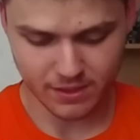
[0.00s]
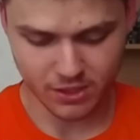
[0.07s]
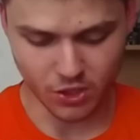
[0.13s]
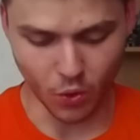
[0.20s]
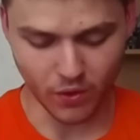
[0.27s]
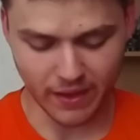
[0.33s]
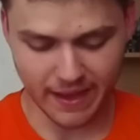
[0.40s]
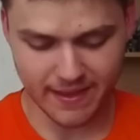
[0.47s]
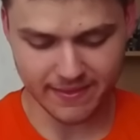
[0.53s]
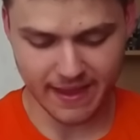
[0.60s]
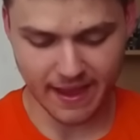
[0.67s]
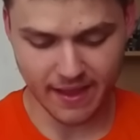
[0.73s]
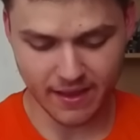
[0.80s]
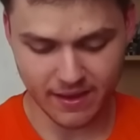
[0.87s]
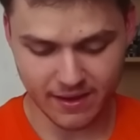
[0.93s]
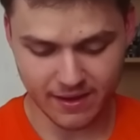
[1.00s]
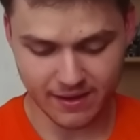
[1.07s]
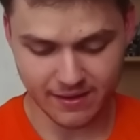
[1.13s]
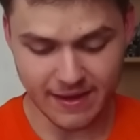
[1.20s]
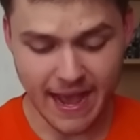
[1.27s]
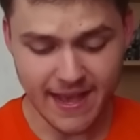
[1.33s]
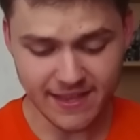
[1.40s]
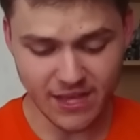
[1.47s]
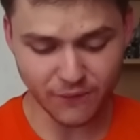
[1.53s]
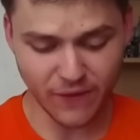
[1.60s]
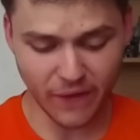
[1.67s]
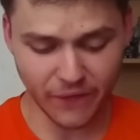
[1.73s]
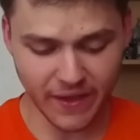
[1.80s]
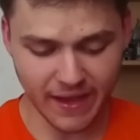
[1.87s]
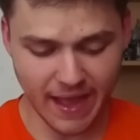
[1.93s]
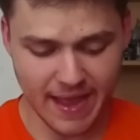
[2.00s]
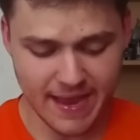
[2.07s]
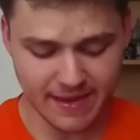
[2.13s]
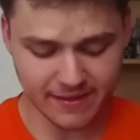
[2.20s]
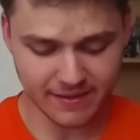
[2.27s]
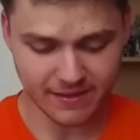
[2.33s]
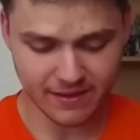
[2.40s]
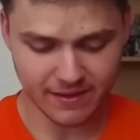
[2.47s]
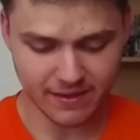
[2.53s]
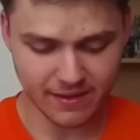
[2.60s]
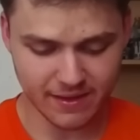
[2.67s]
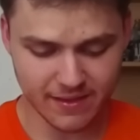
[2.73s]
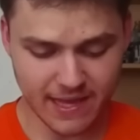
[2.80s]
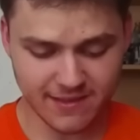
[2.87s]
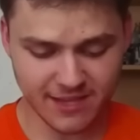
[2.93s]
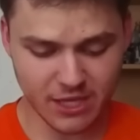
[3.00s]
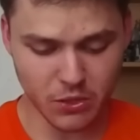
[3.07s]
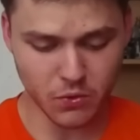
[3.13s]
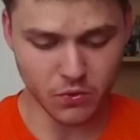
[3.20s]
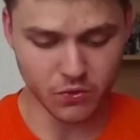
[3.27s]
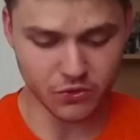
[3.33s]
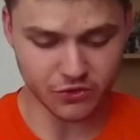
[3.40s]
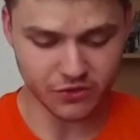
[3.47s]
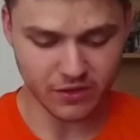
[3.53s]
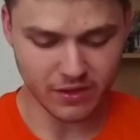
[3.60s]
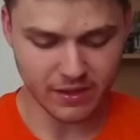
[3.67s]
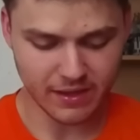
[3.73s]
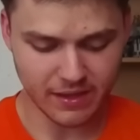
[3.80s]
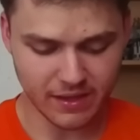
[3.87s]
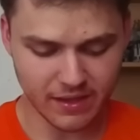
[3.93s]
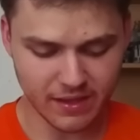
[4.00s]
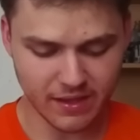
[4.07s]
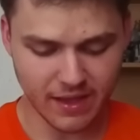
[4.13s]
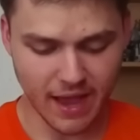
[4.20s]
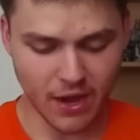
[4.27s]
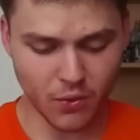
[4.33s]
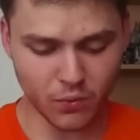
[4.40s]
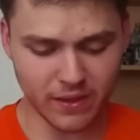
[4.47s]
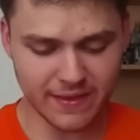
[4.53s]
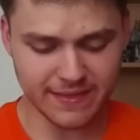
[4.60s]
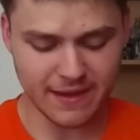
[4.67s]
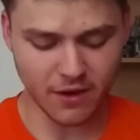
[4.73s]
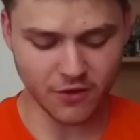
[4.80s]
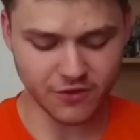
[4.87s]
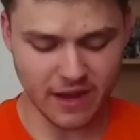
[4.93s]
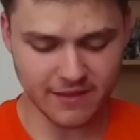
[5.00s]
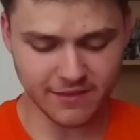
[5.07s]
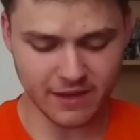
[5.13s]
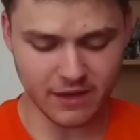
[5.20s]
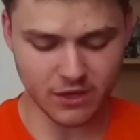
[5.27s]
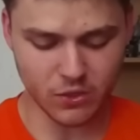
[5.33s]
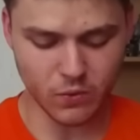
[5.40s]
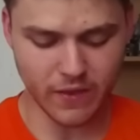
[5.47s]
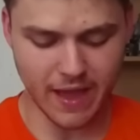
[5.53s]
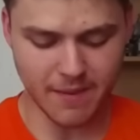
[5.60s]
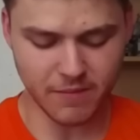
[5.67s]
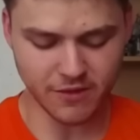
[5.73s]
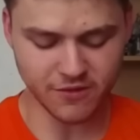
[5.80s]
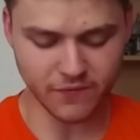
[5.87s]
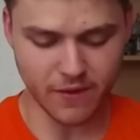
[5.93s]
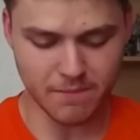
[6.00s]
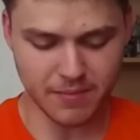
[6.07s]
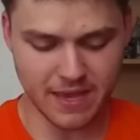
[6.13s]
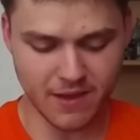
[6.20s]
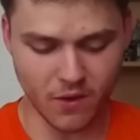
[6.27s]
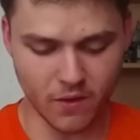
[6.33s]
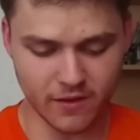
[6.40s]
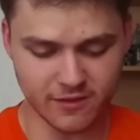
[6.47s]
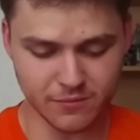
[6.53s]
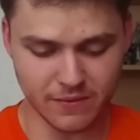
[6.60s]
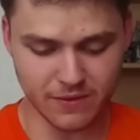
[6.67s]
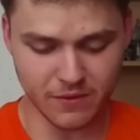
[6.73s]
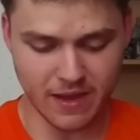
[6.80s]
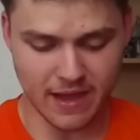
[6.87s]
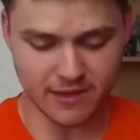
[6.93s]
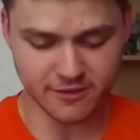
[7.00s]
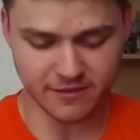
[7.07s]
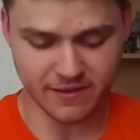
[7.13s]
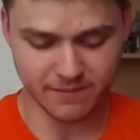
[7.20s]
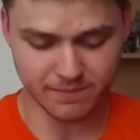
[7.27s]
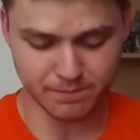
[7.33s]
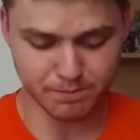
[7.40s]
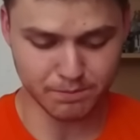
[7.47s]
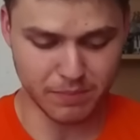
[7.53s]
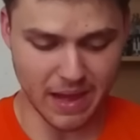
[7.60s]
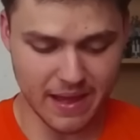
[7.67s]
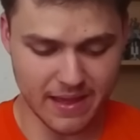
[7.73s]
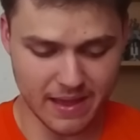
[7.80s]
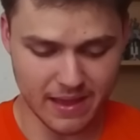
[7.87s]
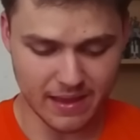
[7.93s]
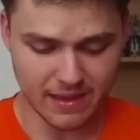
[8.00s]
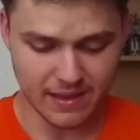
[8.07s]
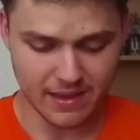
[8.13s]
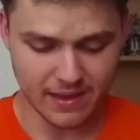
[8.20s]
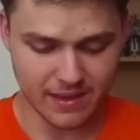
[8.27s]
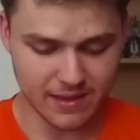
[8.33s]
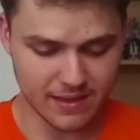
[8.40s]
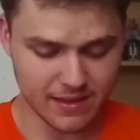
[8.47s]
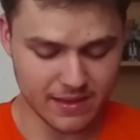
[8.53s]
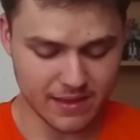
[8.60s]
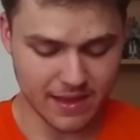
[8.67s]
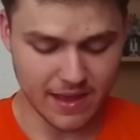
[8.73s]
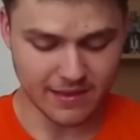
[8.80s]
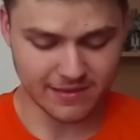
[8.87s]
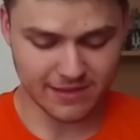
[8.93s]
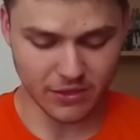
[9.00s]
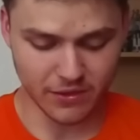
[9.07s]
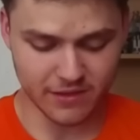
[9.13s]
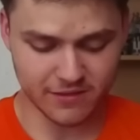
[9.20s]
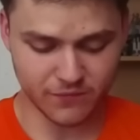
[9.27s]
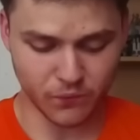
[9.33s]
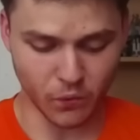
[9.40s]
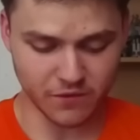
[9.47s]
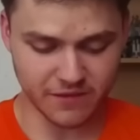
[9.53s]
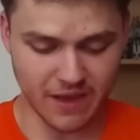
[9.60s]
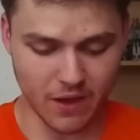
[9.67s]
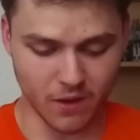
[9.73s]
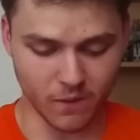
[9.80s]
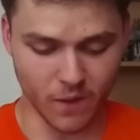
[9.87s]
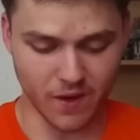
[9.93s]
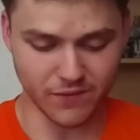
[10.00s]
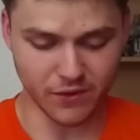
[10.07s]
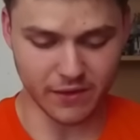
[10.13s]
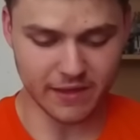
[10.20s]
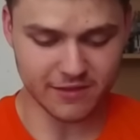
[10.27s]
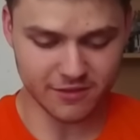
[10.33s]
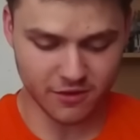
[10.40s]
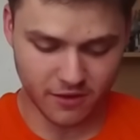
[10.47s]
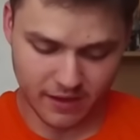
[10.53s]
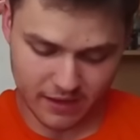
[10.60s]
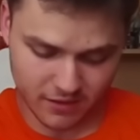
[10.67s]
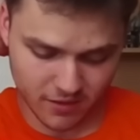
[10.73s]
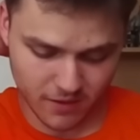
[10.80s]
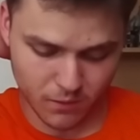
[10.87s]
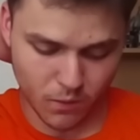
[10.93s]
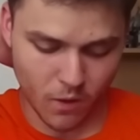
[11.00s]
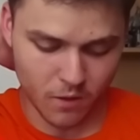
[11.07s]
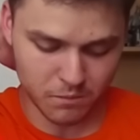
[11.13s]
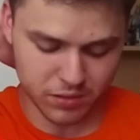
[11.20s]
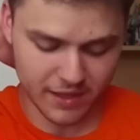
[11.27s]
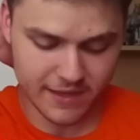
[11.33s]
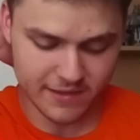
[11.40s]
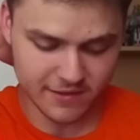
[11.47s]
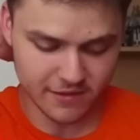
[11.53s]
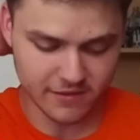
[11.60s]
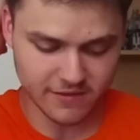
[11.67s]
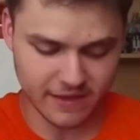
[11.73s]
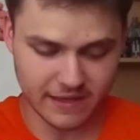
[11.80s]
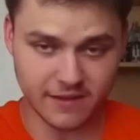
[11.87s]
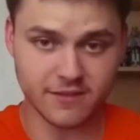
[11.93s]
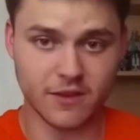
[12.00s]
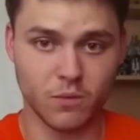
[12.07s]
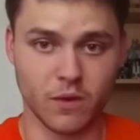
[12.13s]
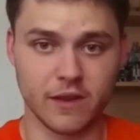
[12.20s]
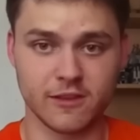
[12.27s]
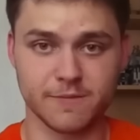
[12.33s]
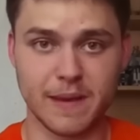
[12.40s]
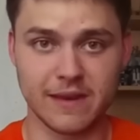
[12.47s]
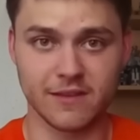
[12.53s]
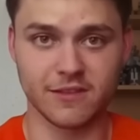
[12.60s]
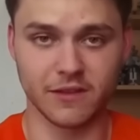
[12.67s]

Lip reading: Don't kite that. Nice, he failed the kite. That's huge. I don't really think our giant's going to do that much, if I'm being honest with you guys. But it still is forcing out a lot of elixir into the wrong places that he doesn't want to spend his